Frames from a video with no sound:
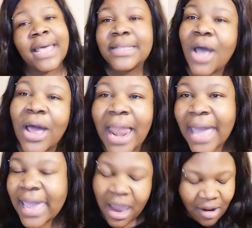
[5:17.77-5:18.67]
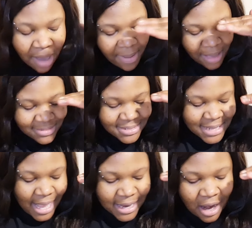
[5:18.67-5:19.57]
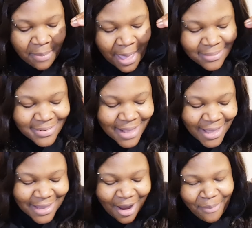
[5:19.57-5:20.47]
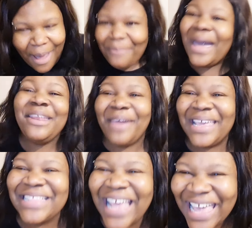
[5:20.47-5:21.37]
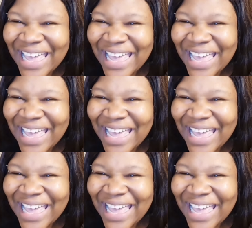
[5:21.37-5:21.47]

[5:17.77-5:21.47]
It's all I care about. But anyways,